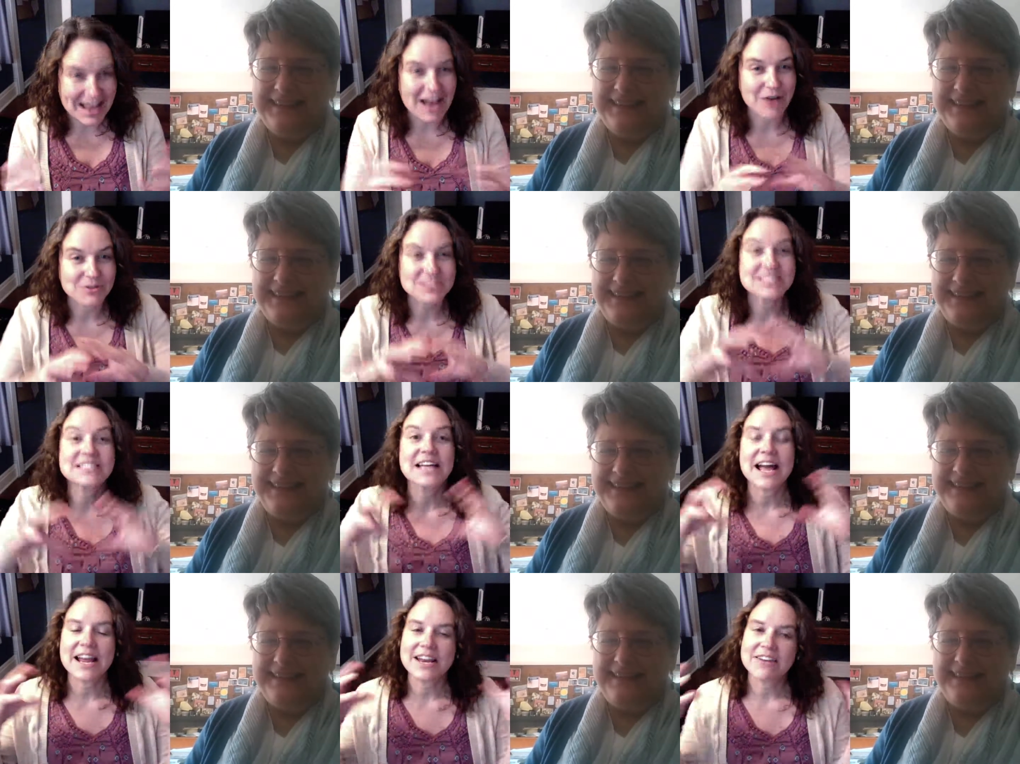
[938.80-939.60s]

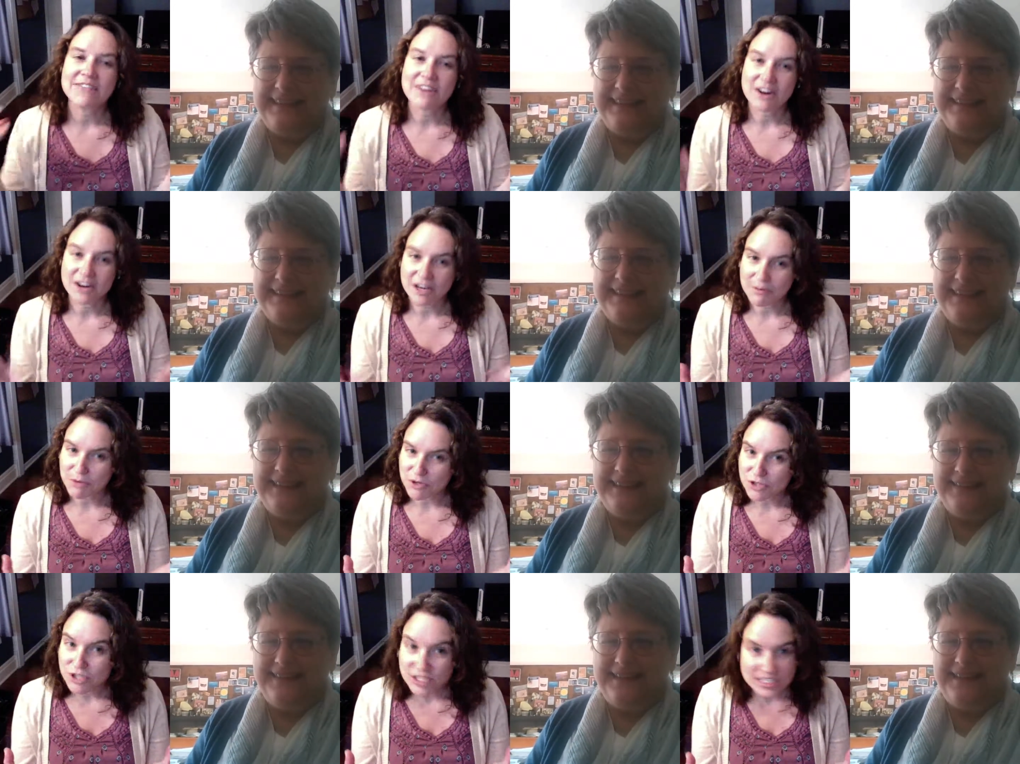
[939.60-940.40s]
Speaker 1: outside of our
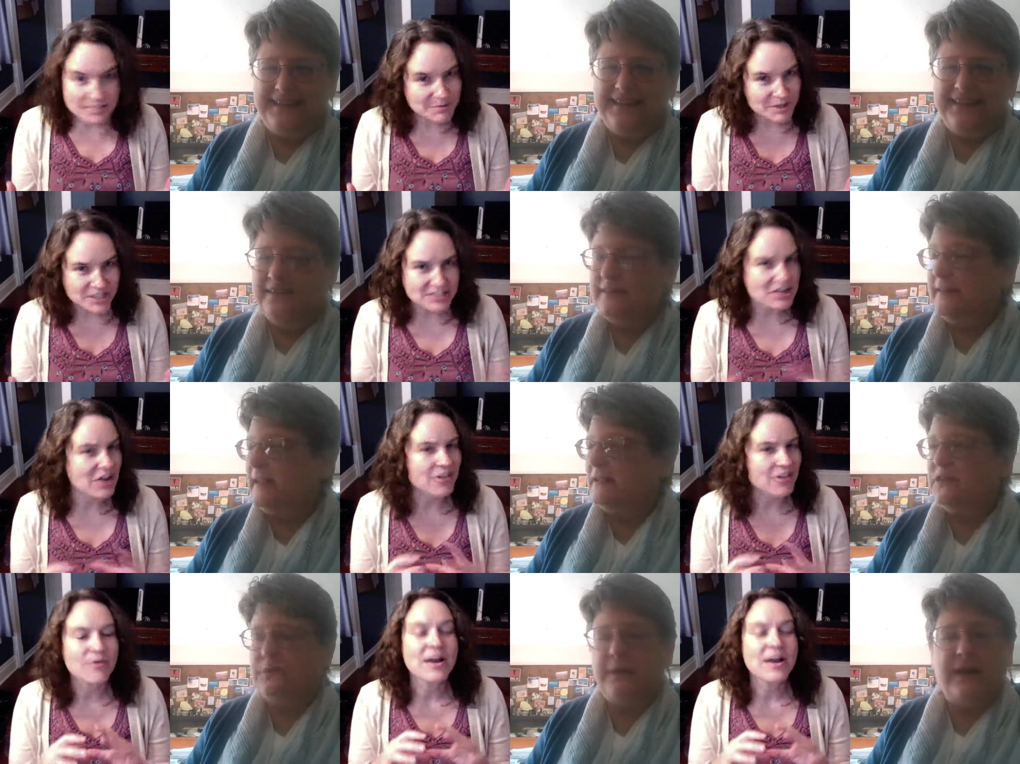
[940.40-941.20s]
emotional experience.
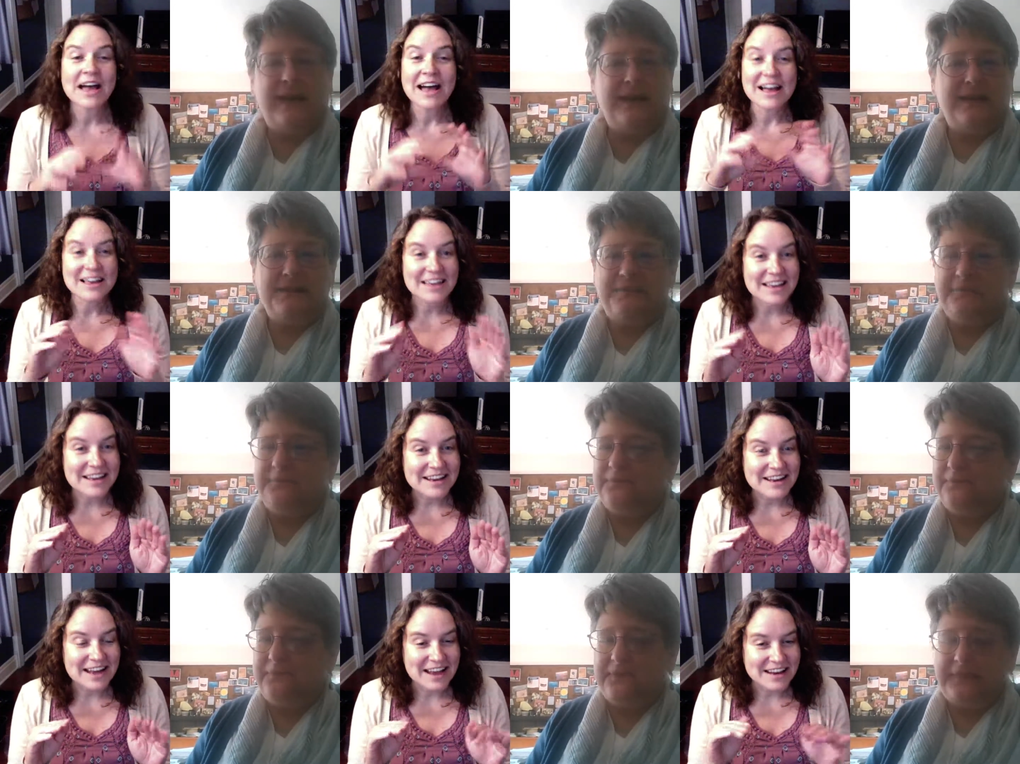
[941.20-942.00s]
Although, right.
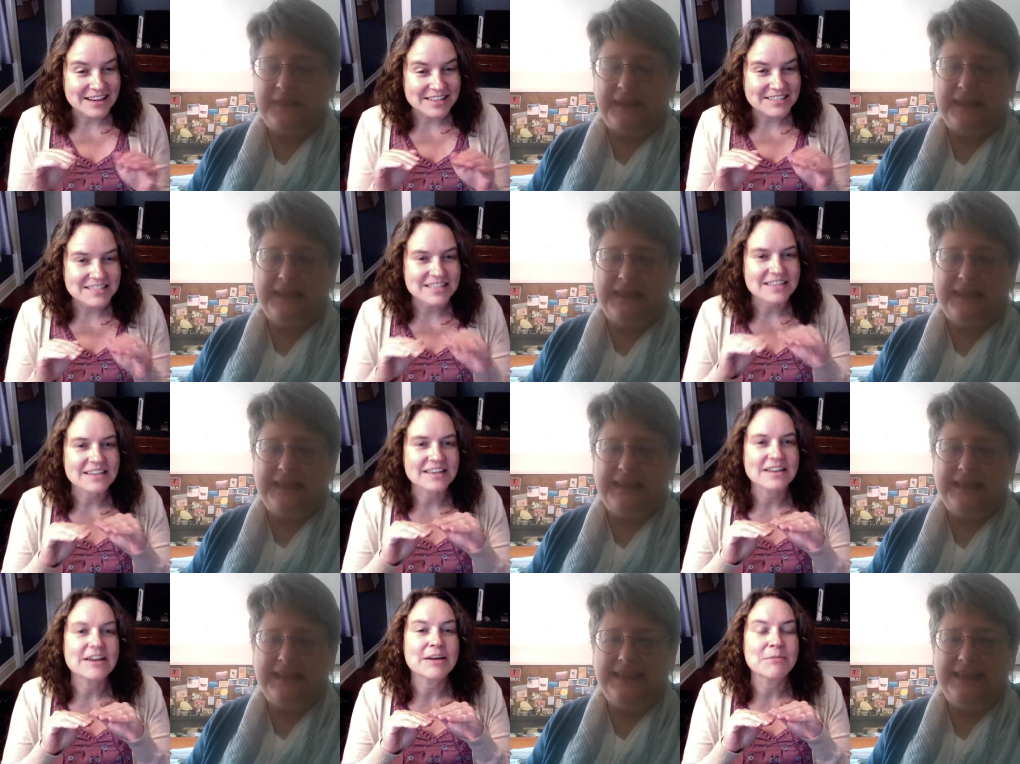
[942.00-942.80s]
again, Heidi's
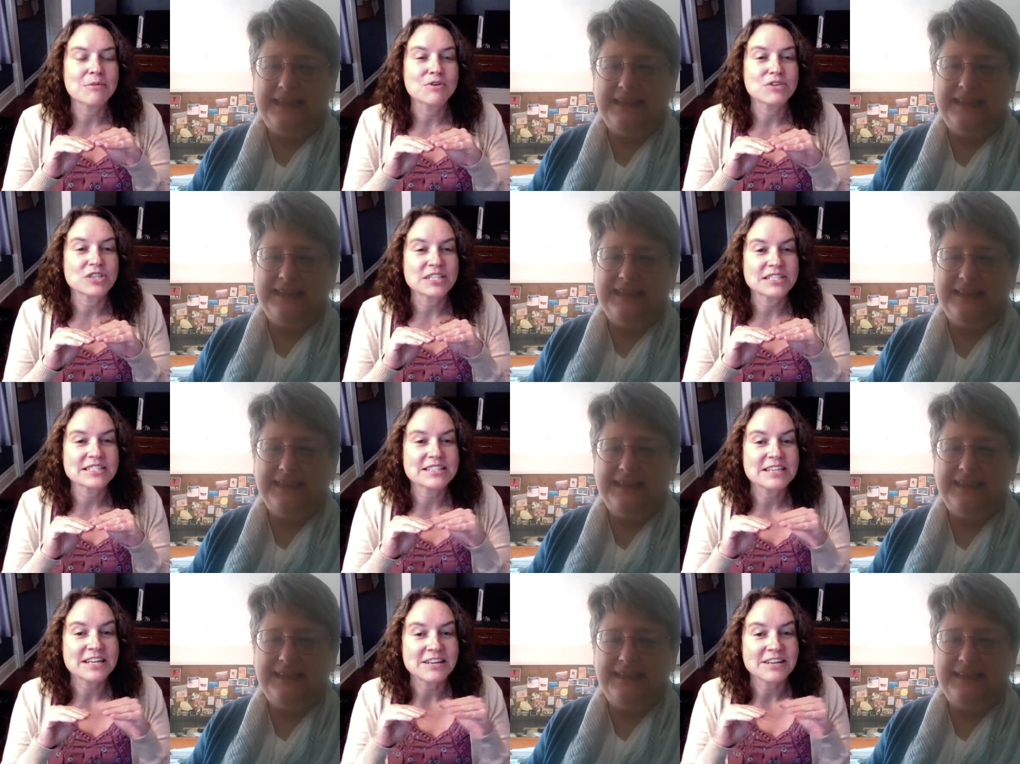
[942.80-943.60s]
thing,
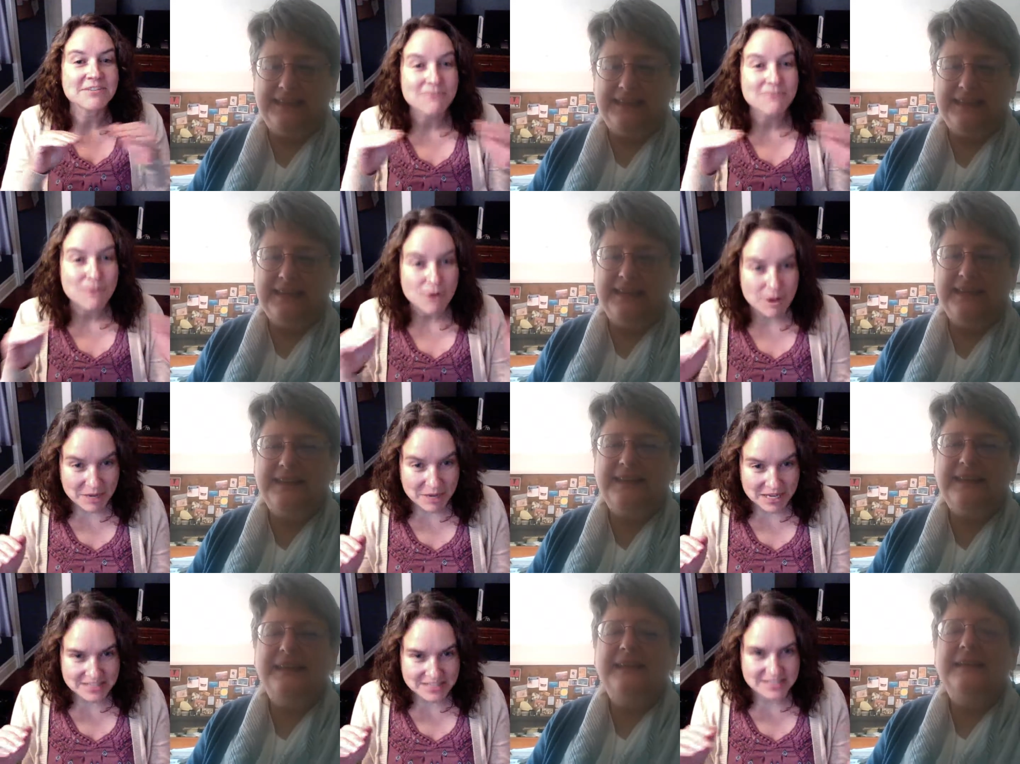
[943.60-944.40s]
emotions inform
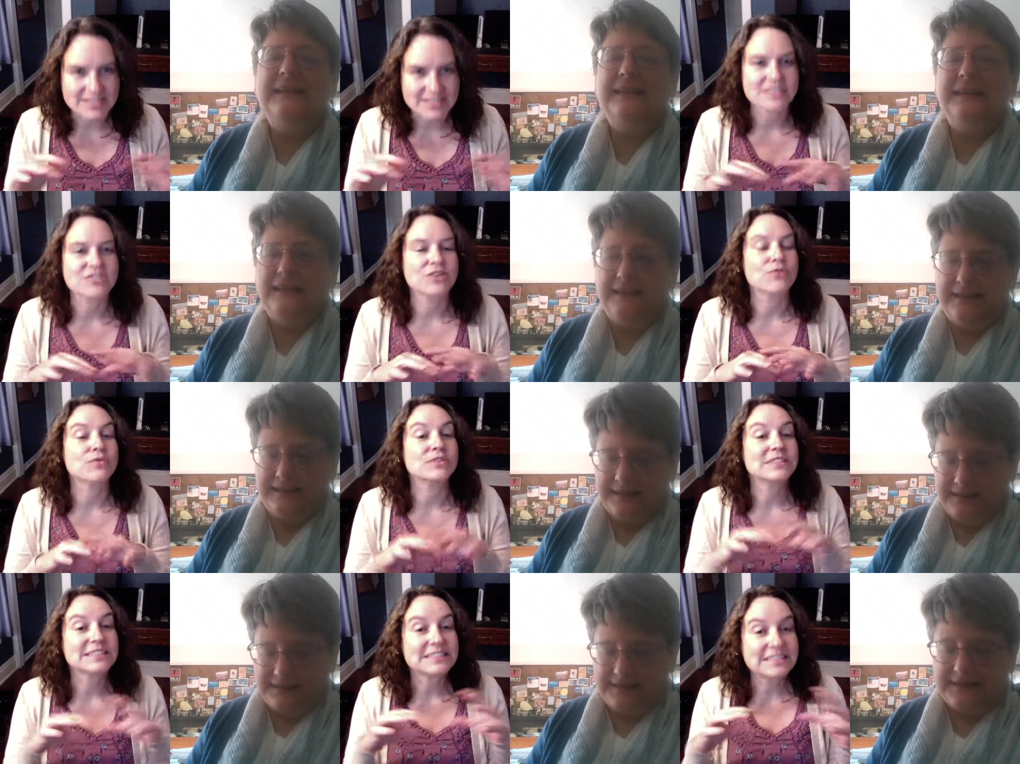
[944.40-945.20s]
us, they
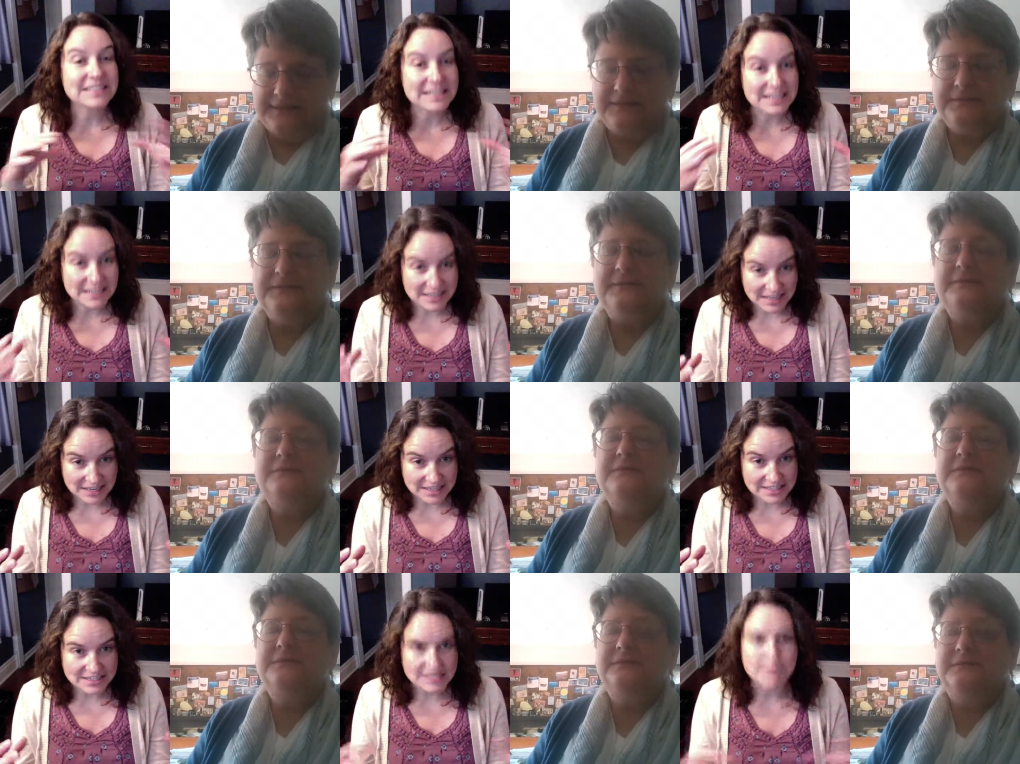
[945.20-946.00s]
don't lead
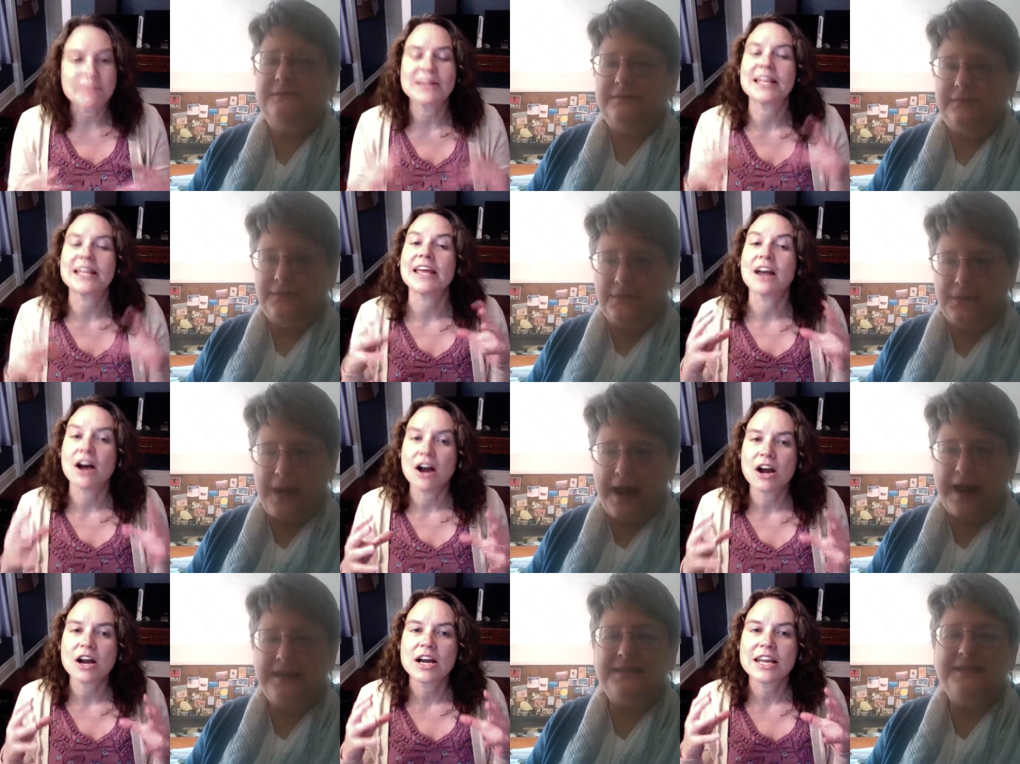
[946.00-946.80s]
us, but they are